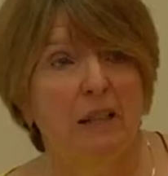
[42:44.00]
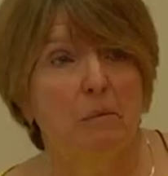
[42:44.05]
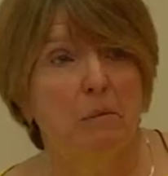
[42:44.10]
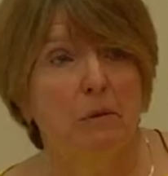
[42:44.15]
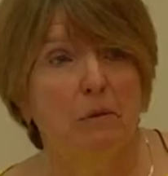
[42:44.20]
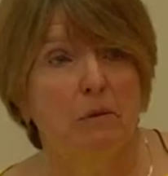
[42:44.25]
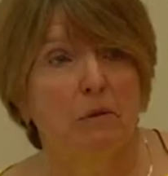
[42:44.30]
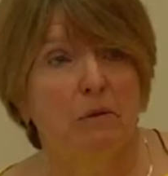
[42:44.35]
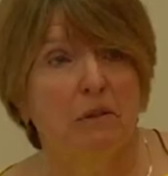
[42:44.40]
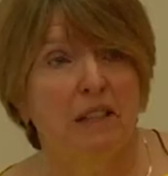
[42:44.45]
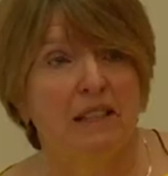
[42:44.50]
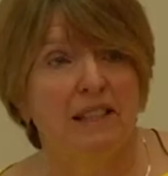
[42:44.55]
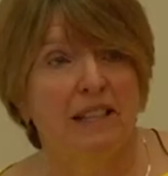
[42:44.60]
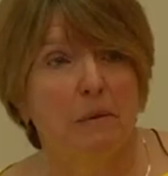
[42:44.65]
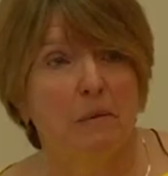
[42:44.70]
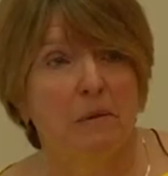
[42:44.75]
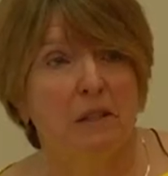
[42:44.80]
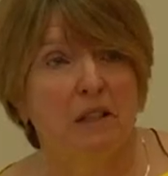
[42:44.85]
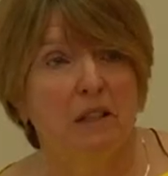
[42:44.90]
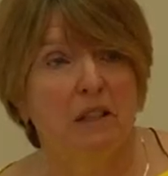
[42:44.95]
important. That's
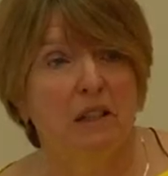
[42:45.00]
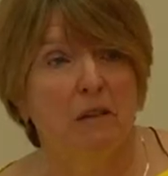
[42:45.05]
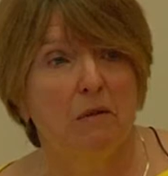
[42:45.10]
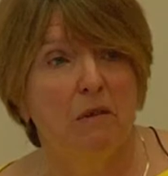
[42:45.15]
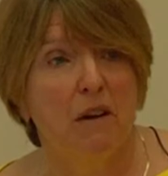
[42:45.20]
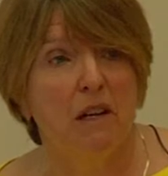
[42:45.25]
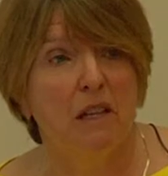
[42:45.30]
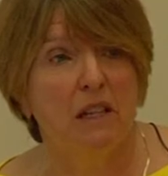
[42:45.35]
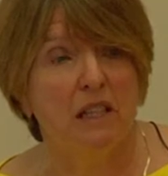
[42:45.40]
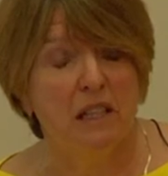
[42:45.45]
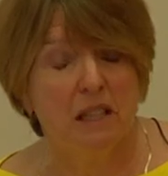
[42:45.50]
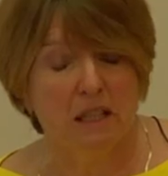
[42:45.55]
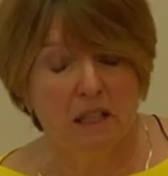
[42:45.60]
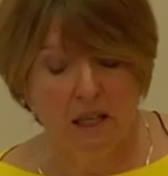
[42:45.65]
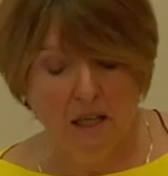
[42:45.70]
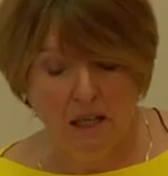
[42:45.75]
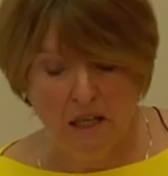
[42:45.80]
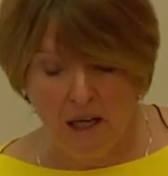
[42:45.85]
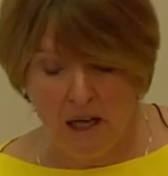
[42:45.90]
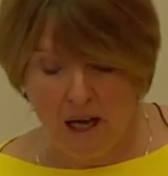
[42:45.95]
absolutely right.
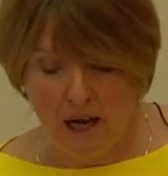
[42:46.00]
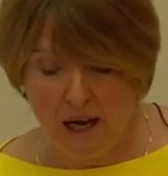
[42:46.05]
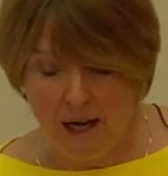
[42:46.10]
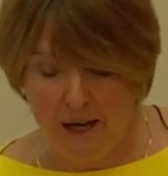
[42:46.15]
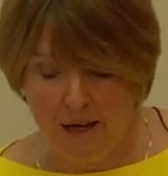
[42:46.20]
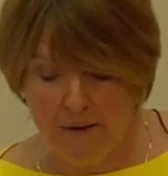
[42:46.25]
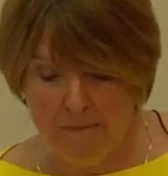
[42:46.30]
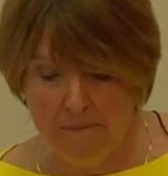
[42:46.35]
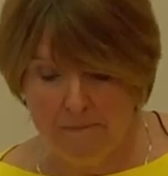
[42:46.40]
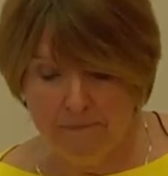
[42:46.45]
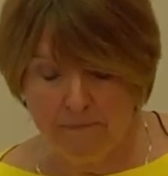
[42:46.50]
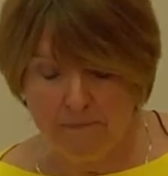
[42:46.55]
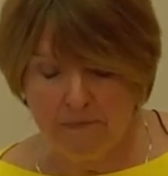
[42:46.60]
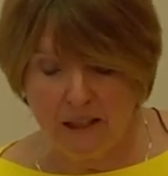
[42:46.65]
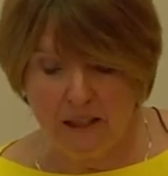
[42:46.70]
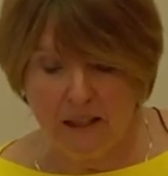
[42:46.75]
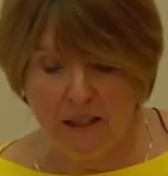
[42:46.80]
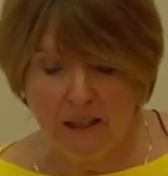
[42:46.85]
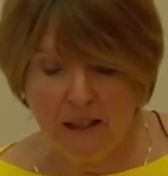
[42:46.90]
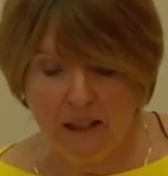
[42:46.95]
I
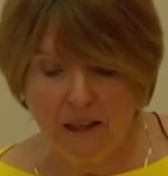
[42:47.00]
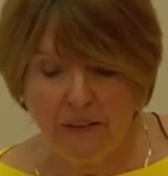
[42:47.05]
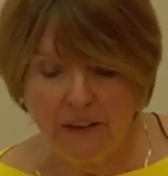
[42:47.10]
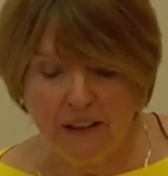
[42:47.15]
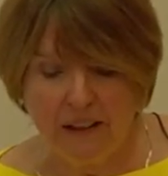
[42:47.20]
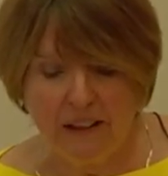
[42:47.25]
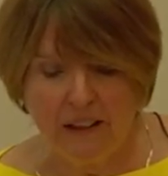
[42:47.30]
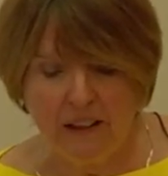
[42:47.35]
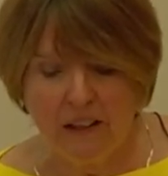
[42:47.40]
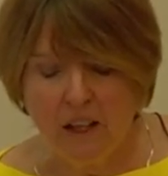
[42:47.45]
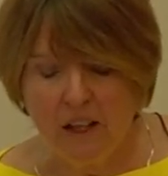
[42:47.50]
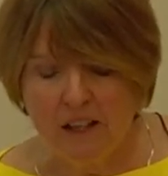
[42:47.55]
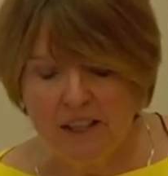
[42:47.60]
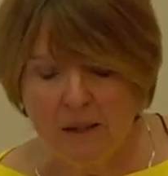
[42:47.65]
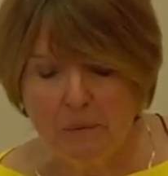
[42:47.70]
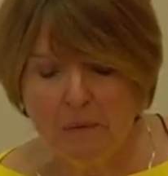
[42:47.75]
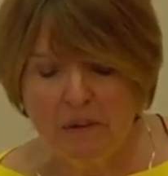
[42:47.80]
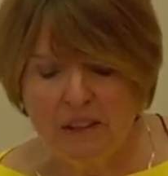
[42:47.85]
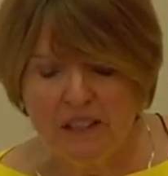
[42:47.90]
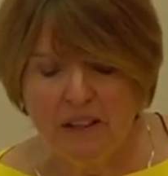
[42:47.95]
think that
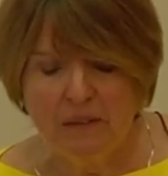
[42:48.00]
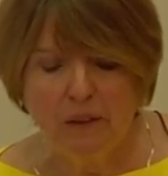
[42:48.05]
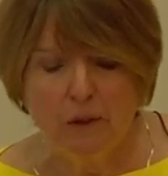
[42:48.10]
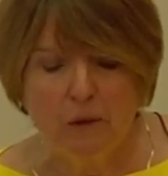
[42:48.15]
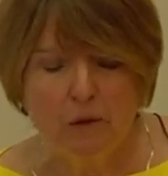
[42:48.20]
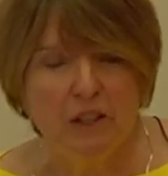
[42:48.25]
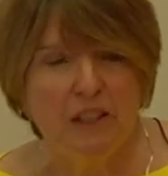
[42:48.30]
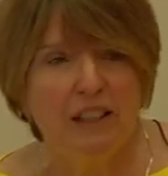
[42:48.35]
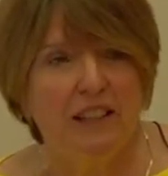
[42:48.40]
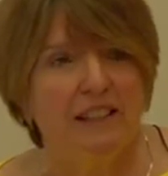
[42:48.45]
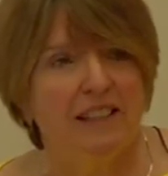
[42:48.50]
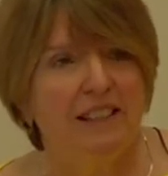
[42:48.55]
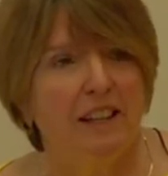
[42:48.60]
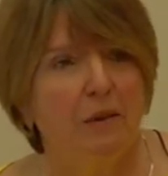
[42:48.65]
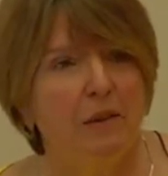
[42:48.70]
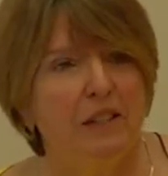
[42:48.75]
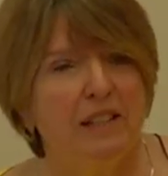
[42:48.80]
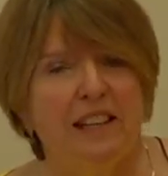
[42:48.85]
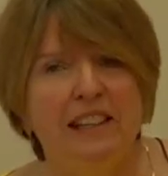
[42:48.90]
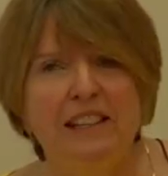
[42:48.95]
some of the difficulty is,
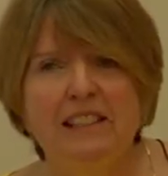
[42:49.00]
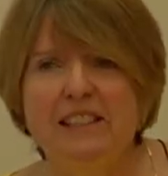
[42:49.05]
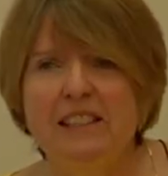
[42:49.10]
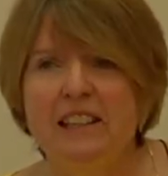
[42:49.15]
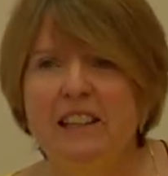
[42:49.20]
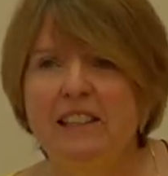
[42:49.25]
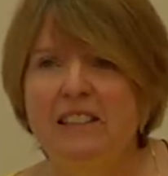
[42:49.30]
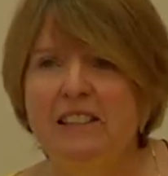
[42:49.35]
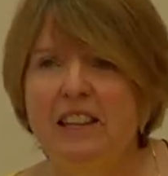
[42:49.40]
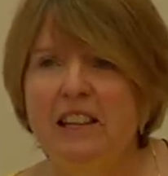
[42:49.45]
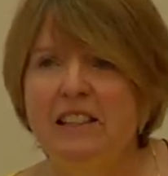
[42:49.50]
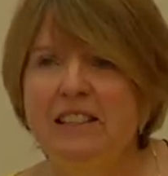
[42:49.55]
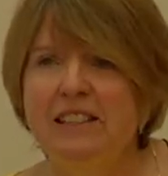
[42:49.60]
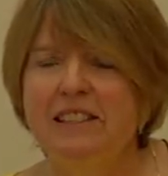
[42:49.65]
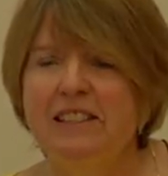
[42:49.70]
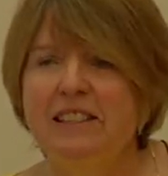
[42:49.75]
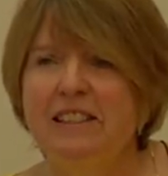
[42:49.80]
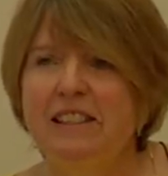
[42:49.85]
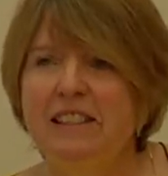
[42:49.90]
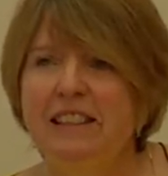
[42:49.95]
though,
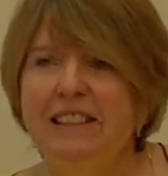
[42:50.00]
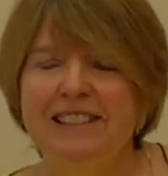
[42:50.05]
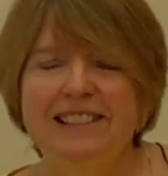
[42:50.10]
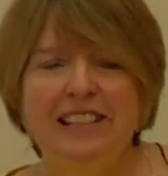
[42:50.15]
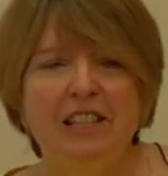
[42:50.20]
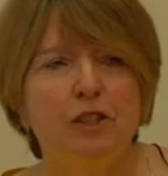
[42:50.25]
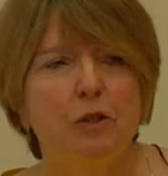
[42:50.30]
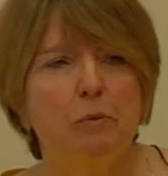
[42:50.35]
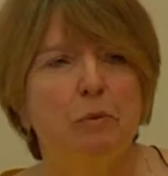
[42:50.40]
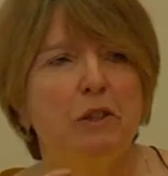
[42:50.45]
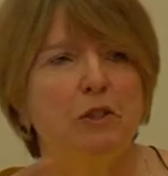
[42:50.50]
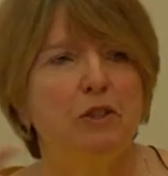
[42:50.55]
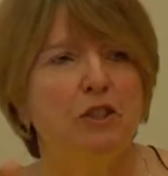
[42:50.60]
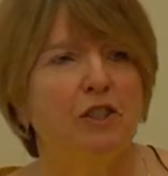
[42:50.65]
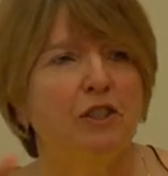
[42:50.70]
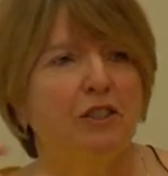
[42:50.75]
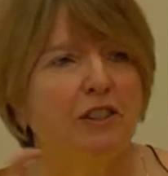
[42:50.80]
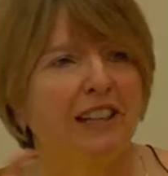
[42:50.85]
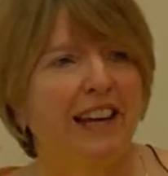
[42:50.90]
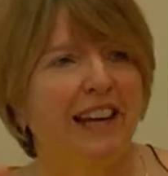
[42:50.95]
is
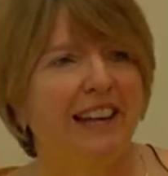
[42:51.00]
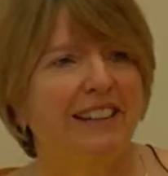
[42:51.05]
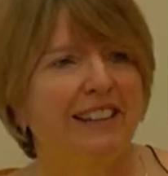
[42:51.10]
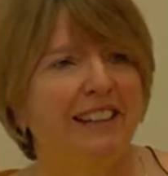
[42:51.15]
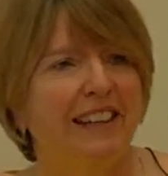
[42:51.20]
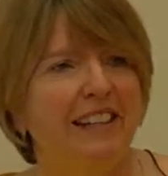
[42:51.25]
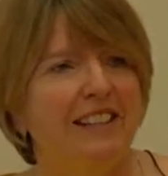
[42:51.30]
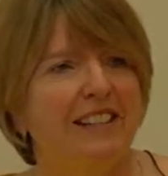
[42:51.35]
distributional again.